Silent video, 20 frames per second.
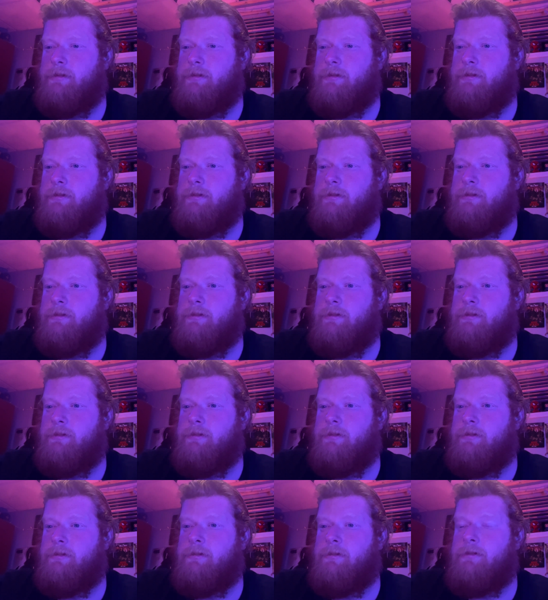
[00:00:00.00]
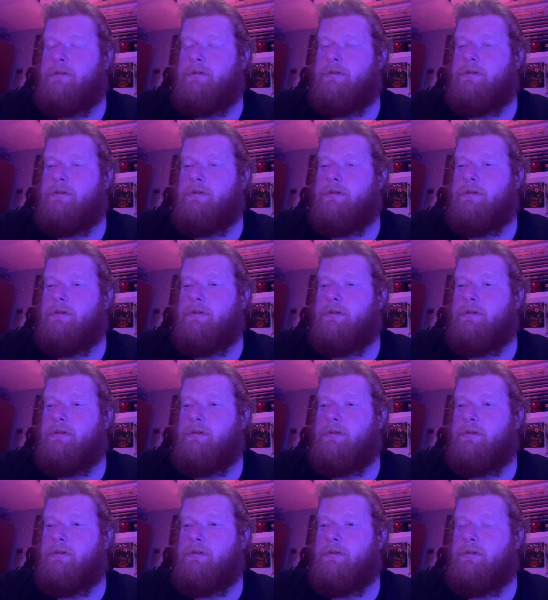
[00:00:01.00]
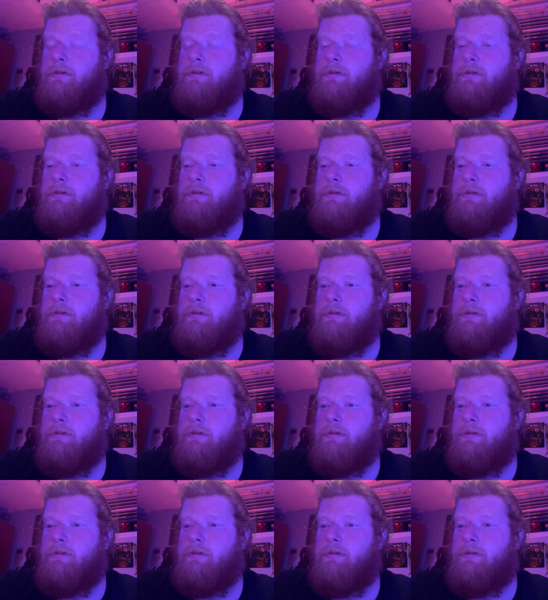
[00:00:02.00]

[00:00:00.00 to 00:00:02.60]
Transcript: Nobody speaks.